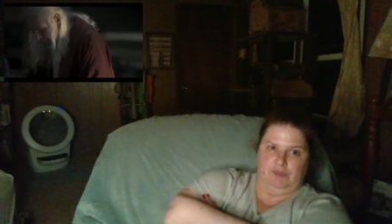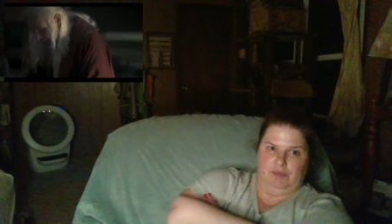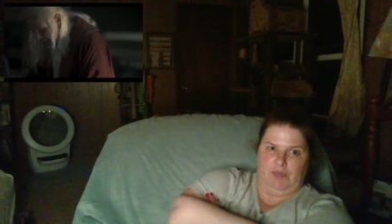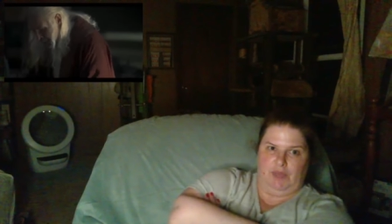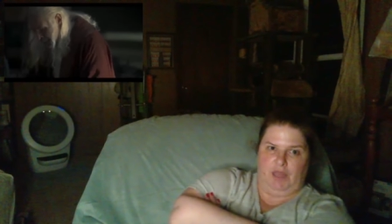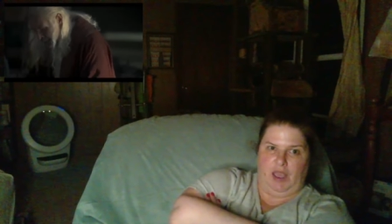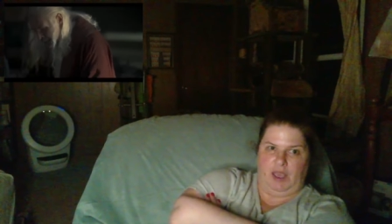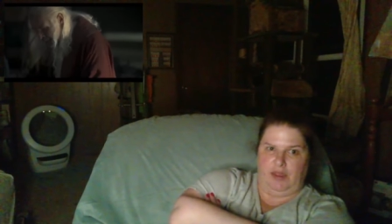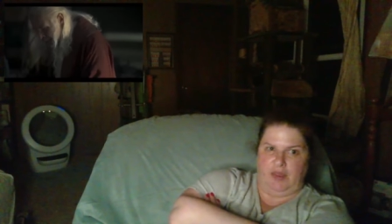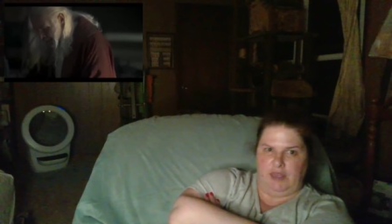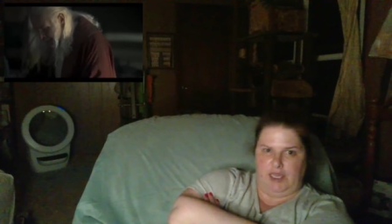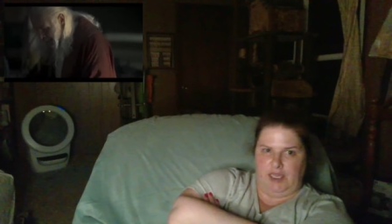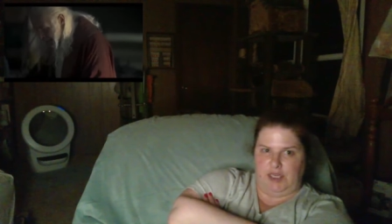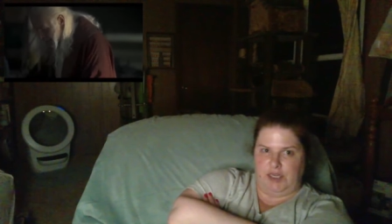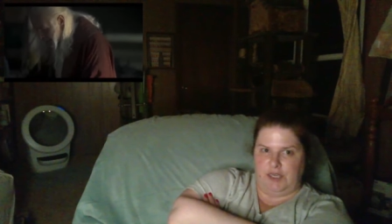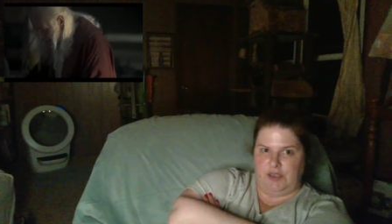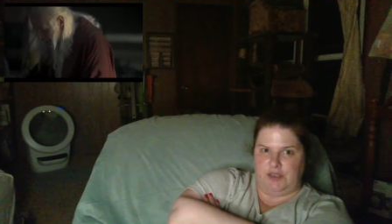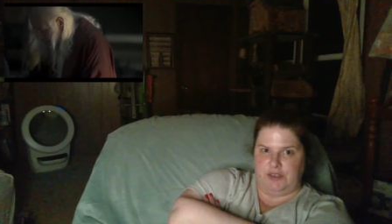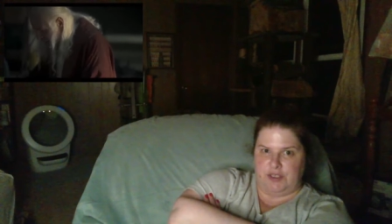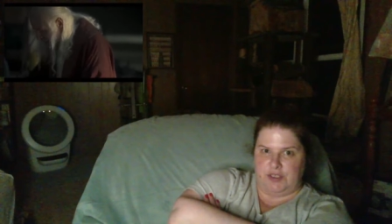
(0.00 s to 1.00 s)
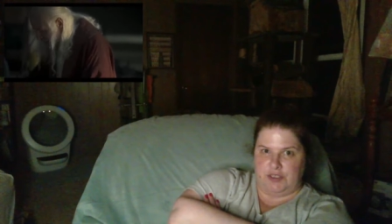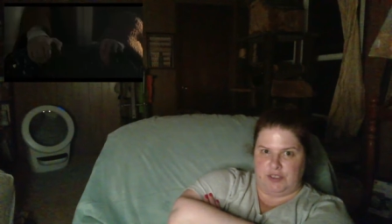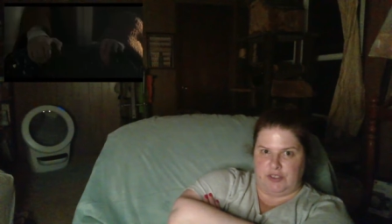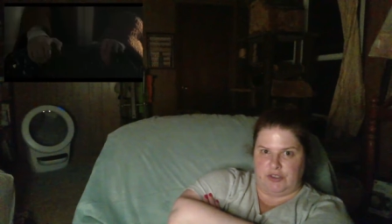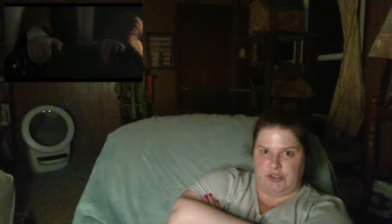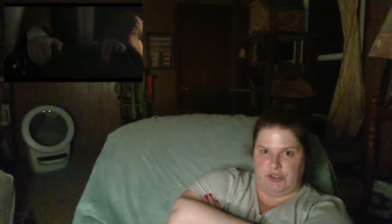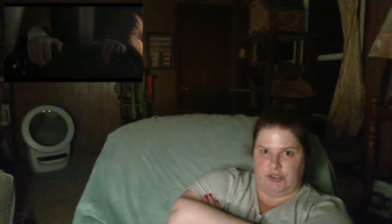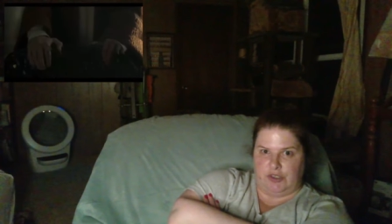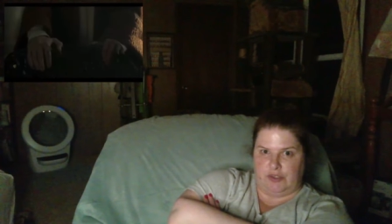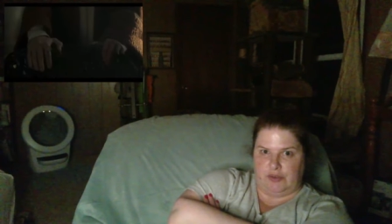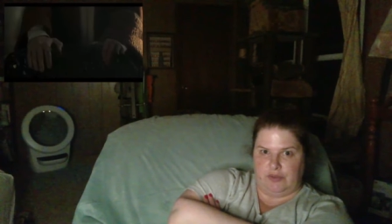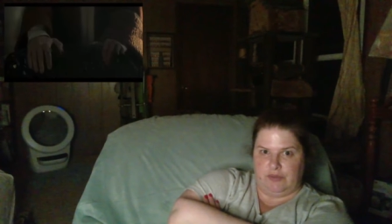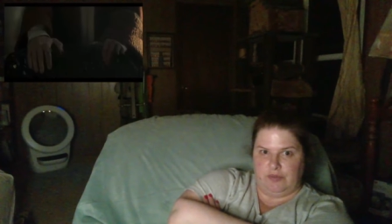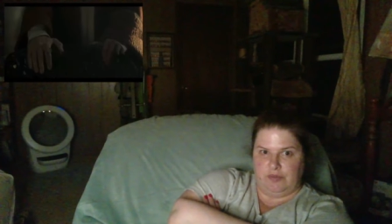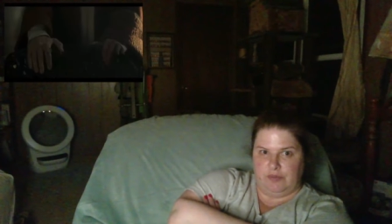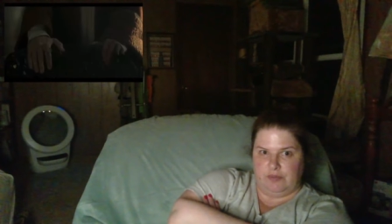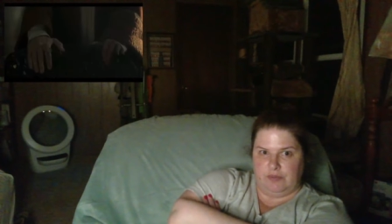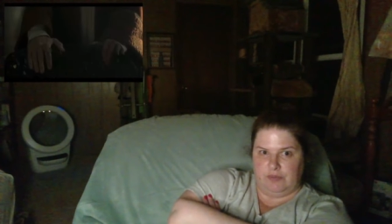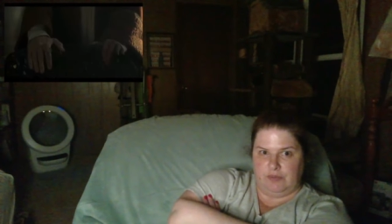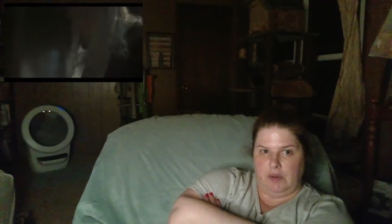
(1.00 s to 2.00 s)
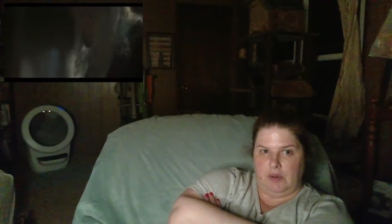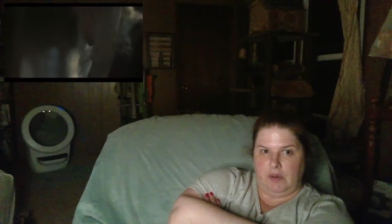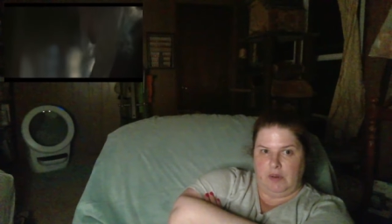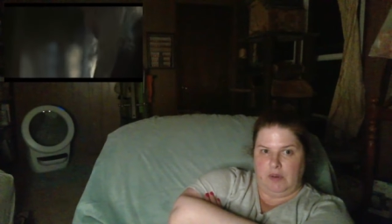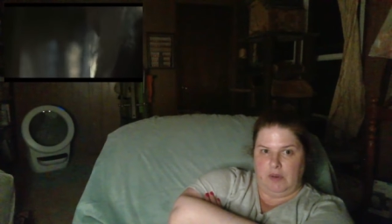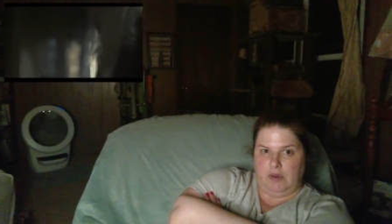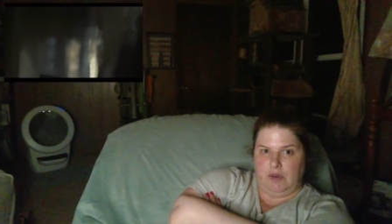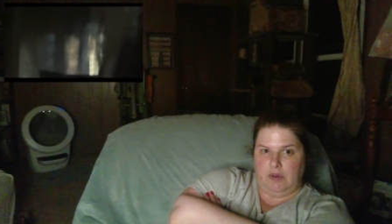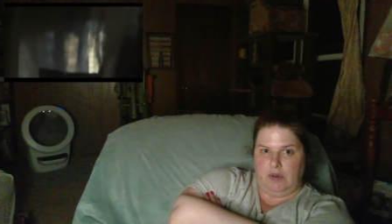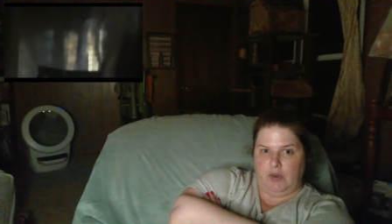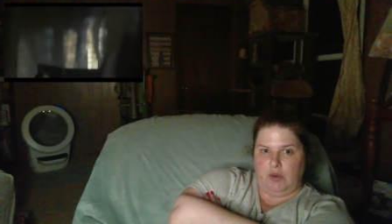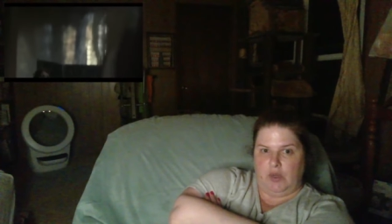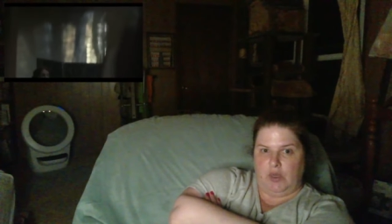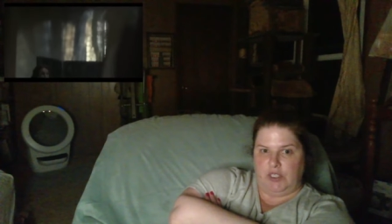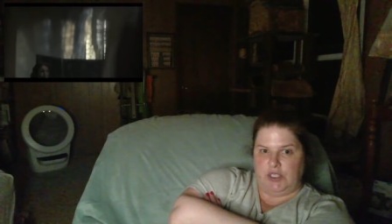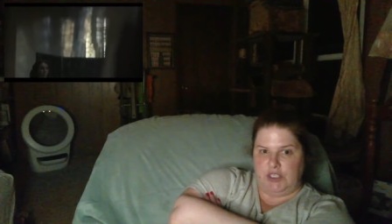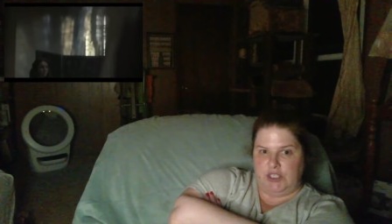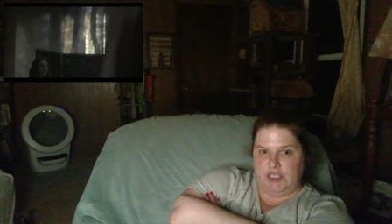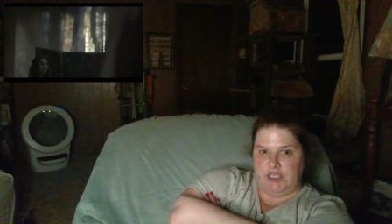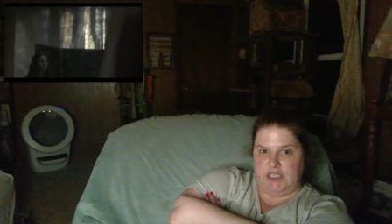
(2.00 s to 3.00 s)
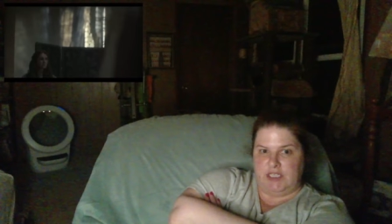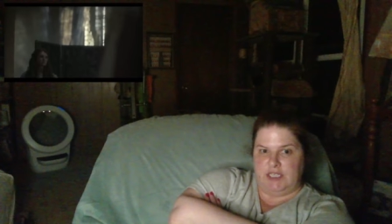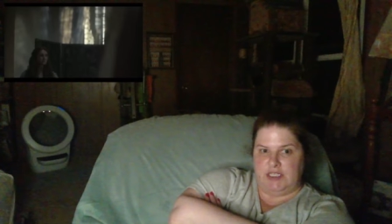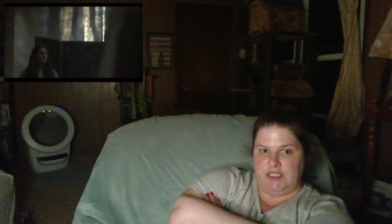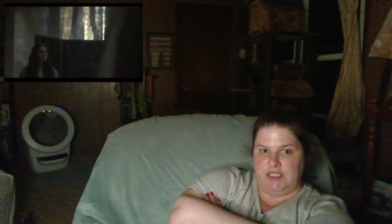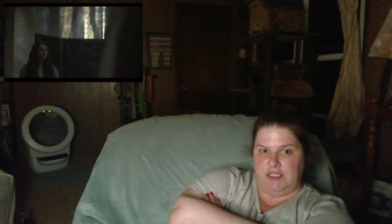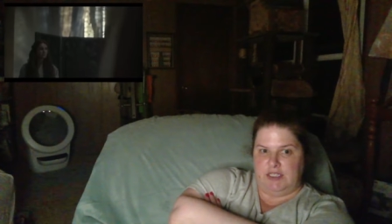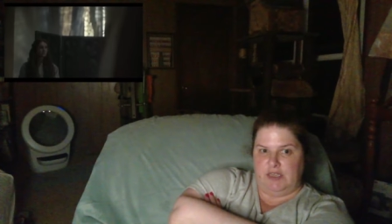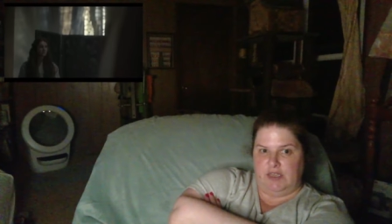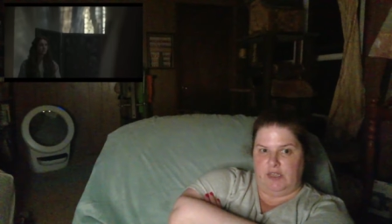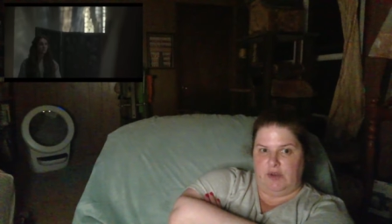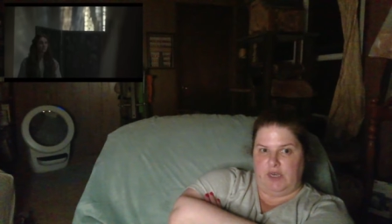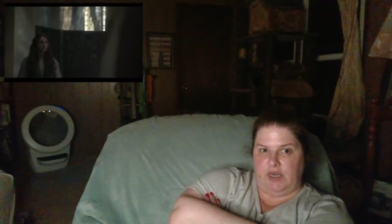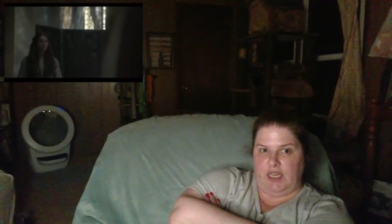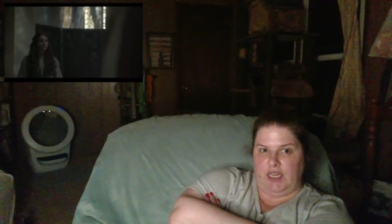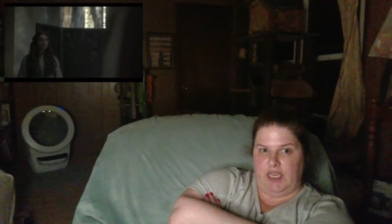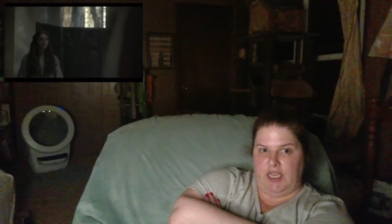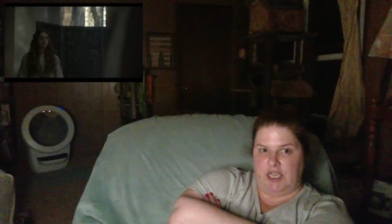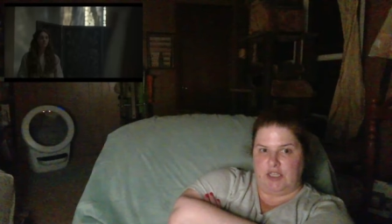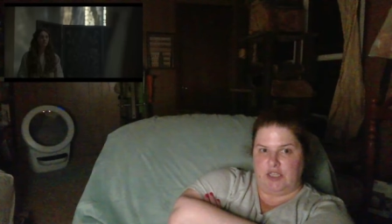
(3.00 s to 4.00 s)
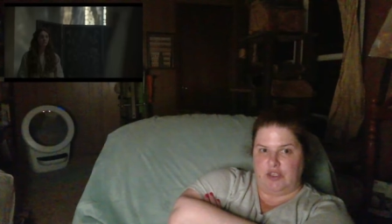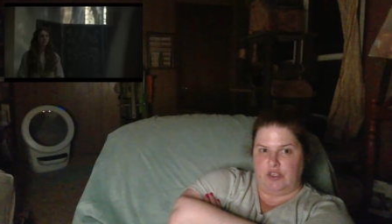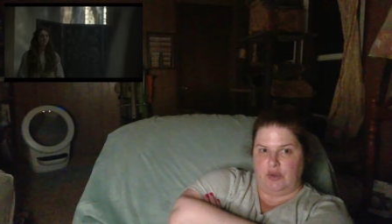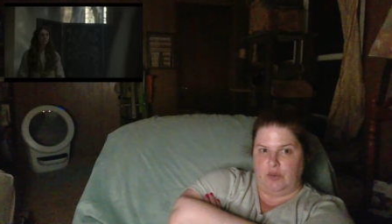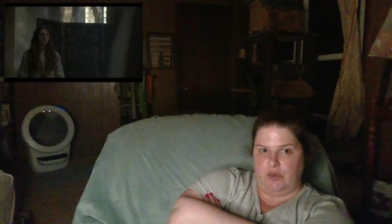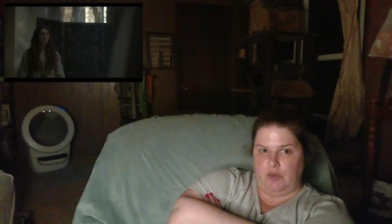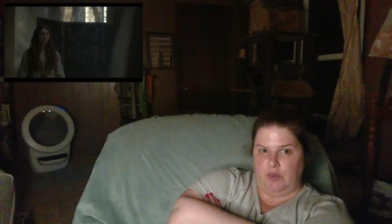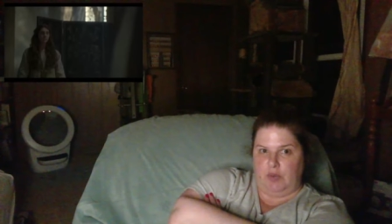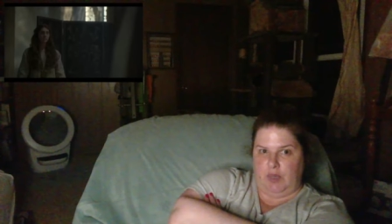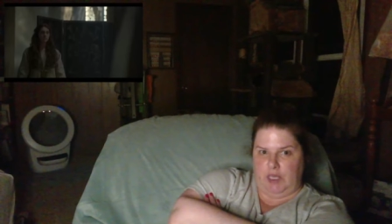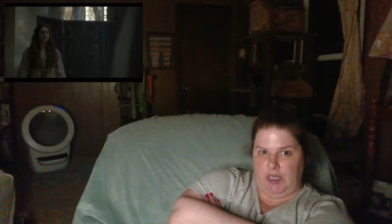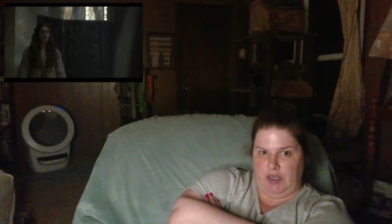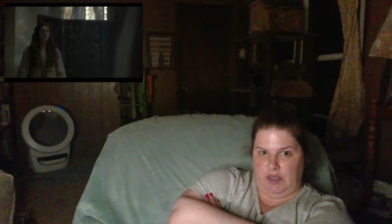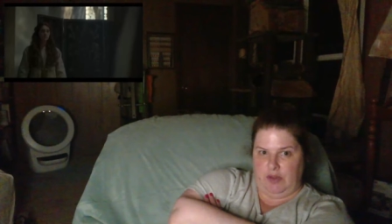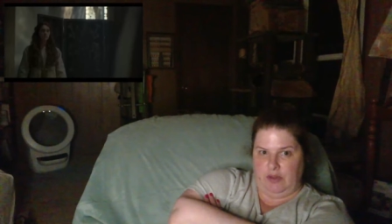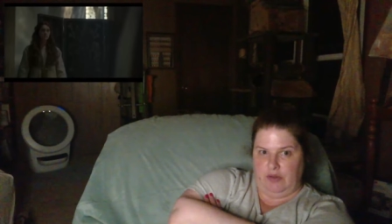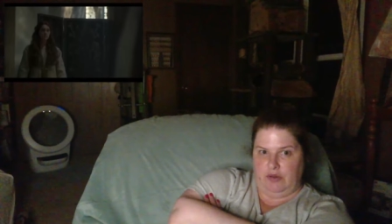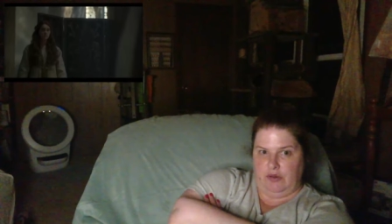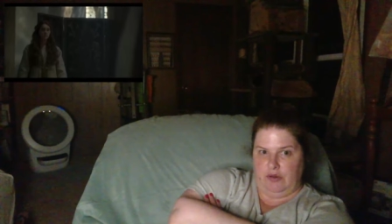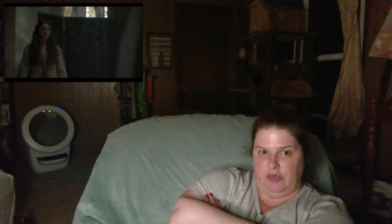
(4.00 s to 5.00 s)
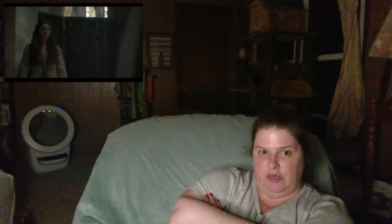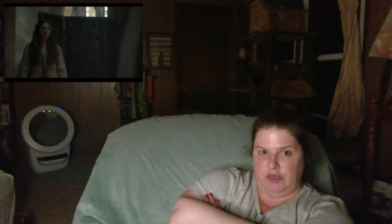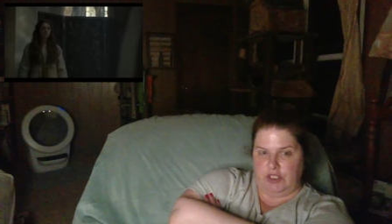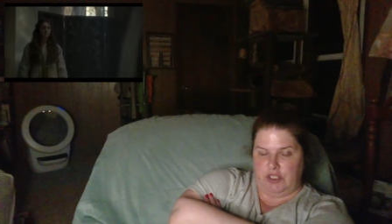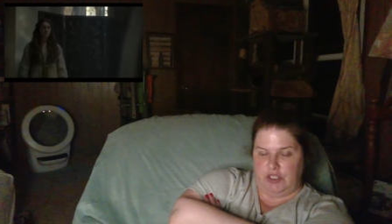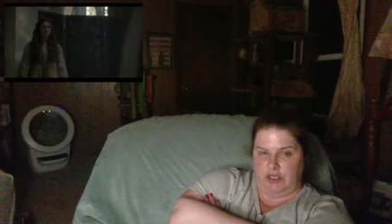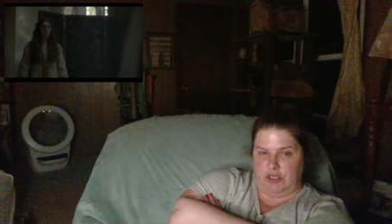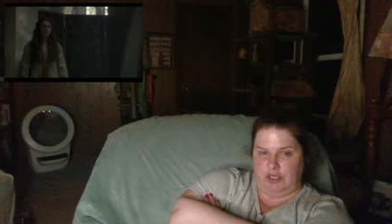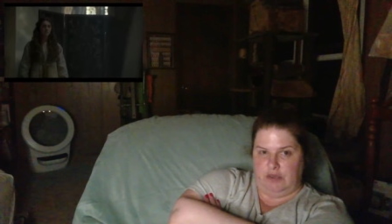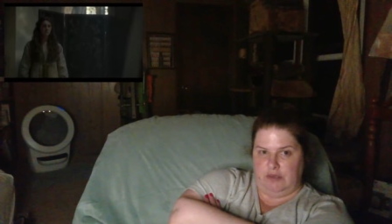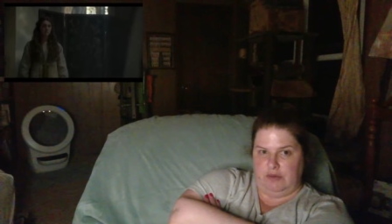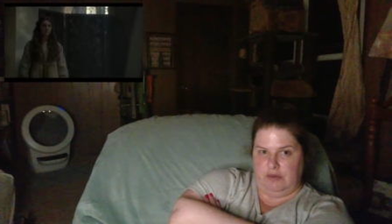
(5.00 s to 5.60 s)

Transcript: I think he knows it's true. Question is he going to catch her with Christian?